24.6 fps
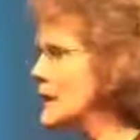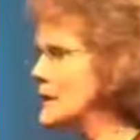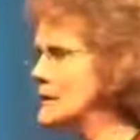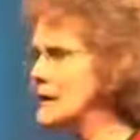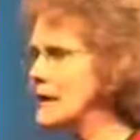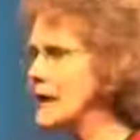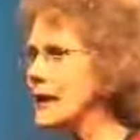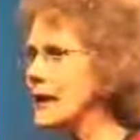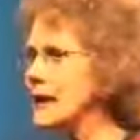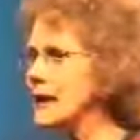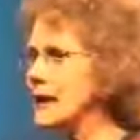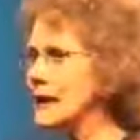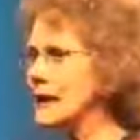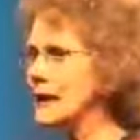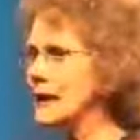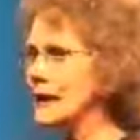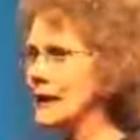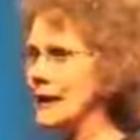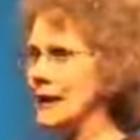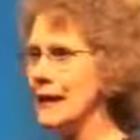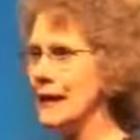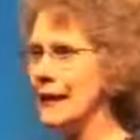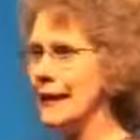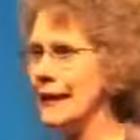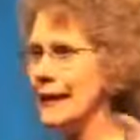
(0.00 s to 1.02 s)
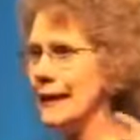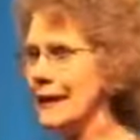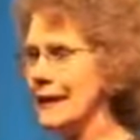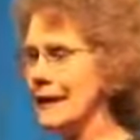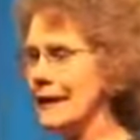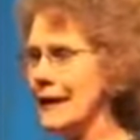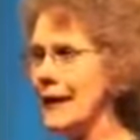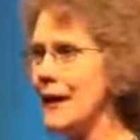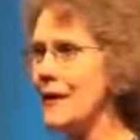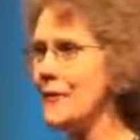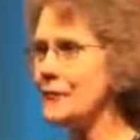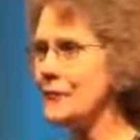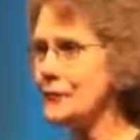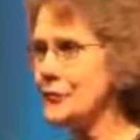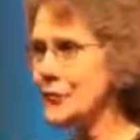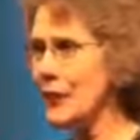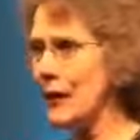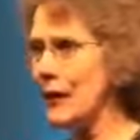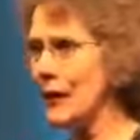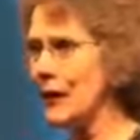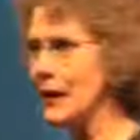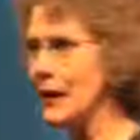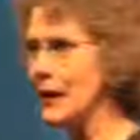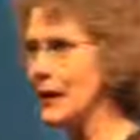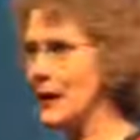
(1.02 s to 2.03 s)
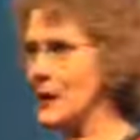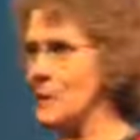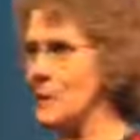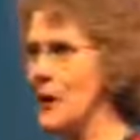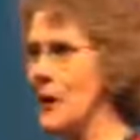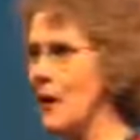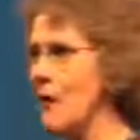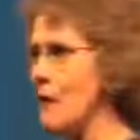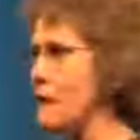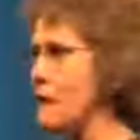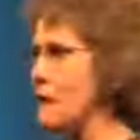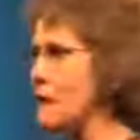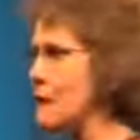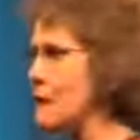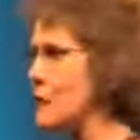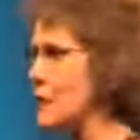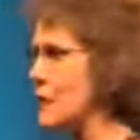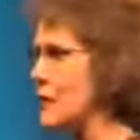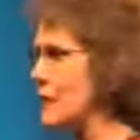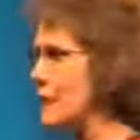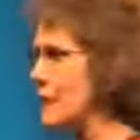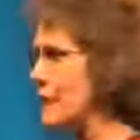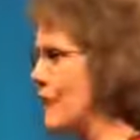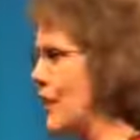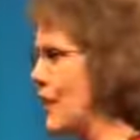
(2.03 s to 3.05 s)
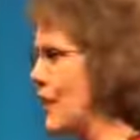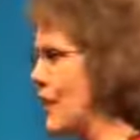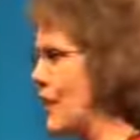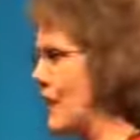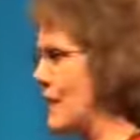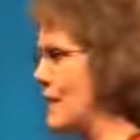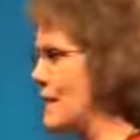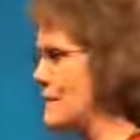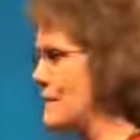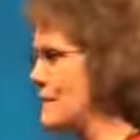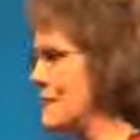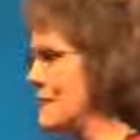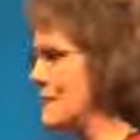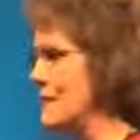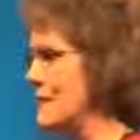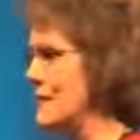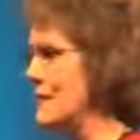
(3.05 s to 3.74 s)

I tell you, after I hit about forty-five,